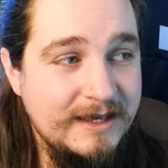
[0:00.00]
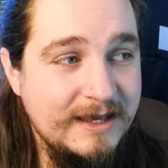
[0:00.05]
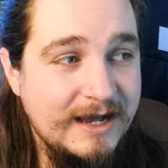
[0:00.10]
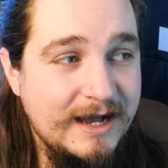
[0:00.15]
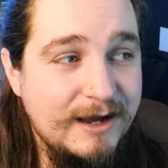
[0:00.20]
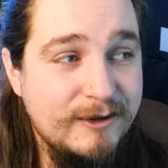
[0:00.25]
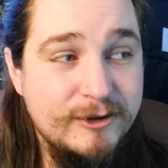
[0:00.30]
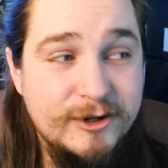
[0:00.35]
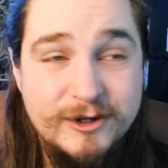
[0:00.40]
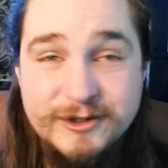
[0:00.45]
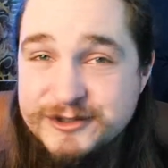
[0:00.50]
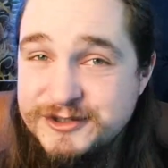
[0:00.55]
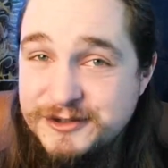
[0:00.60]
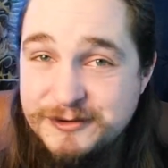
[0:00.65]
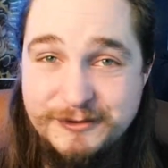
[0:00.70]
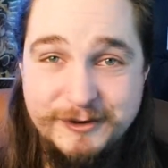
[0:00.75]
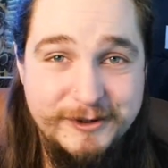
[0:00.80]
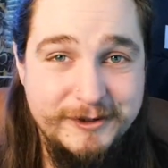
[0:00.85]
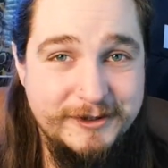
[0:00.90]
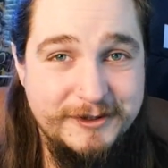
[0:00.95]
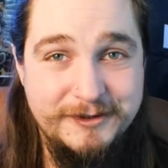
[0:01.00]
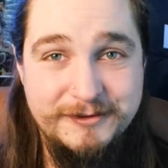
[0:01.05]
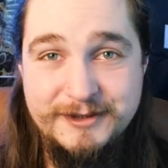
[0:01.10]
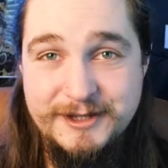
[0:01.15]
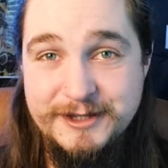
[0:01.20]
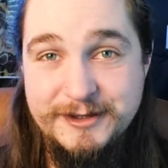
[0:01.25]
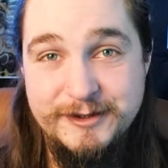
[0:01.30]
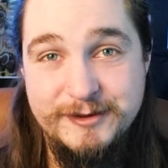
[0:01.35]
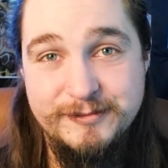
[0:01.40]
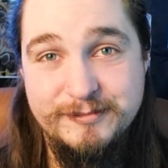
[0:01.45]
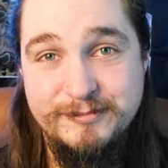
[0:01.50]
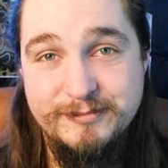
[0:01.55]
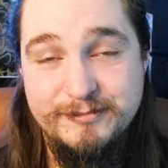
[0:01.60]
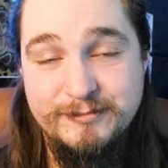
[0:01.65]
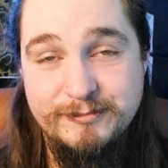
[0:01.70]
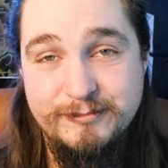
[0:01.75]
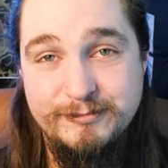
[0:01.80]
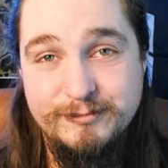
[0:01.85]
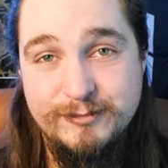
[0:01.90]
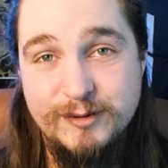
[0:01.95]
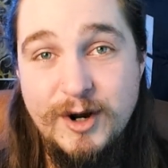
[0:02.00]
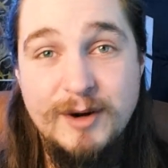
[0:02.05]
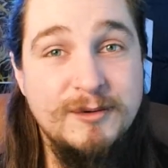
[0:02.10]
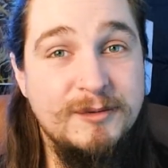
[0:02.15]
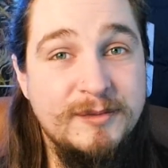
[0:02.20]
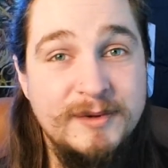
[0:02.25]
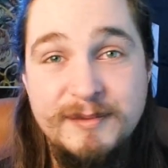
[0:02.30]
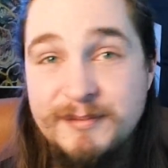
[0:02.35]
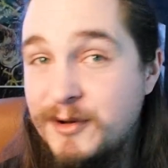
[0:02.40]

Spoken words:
I would also argue that they're probably